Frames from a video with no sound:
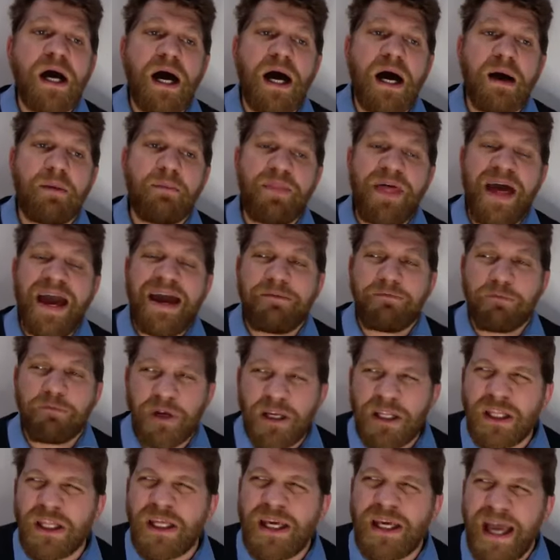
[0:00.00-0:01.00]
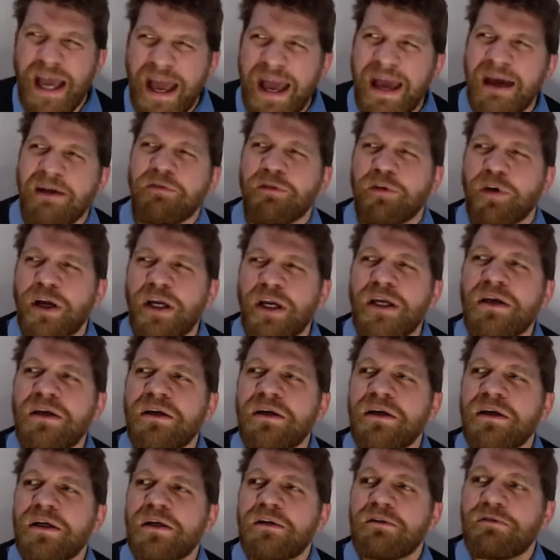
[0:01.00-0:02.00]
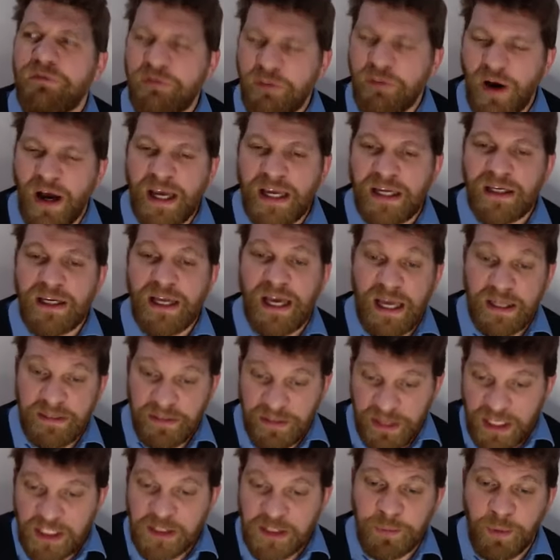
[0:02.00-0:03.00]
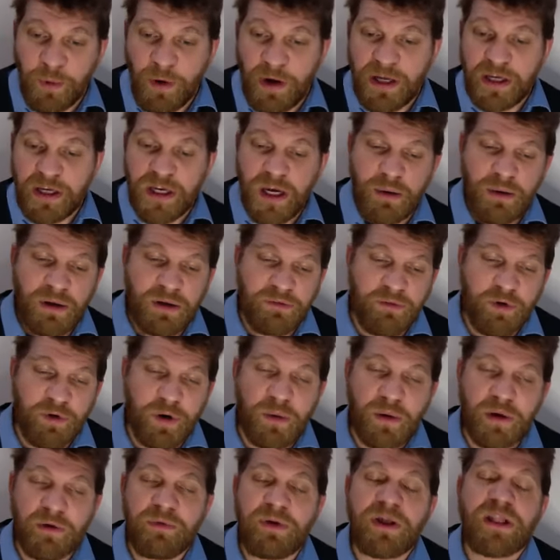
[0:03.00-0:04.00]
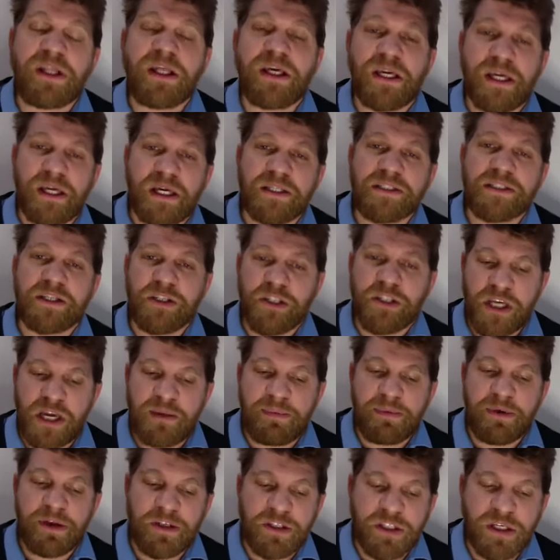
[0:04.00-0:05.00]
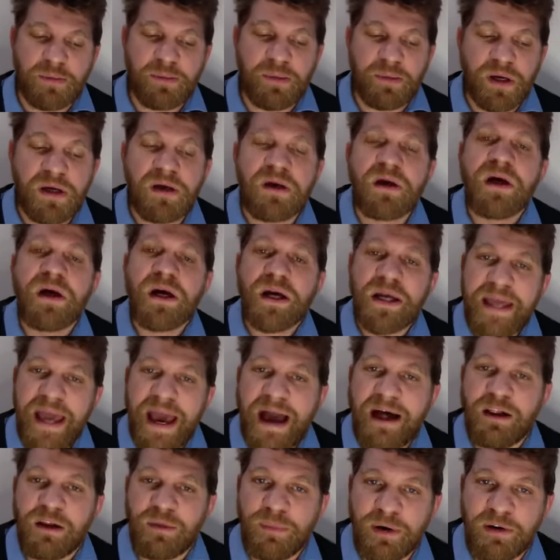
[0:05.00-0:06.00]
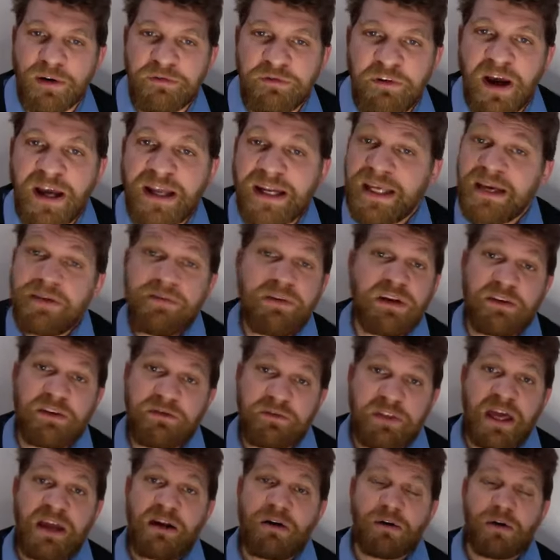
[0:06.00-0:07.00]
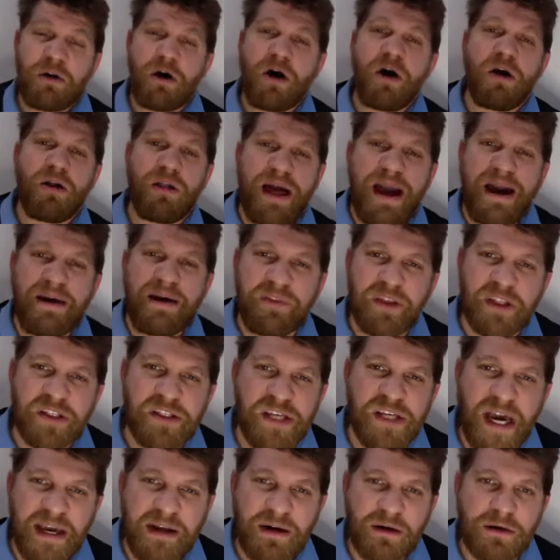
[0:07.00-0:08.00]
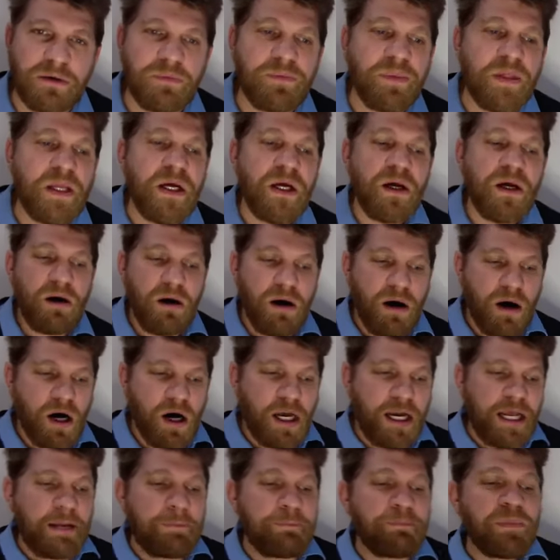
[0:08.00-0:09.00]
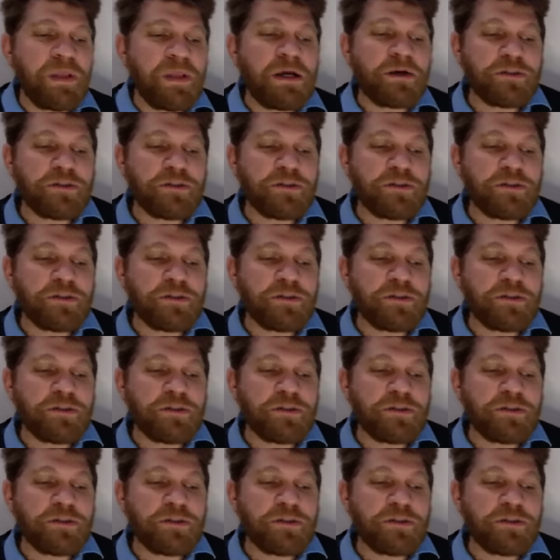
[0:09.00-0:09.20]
that really every fight at this point going forward really is a championship caliber fight, even if they don't all have the title on it.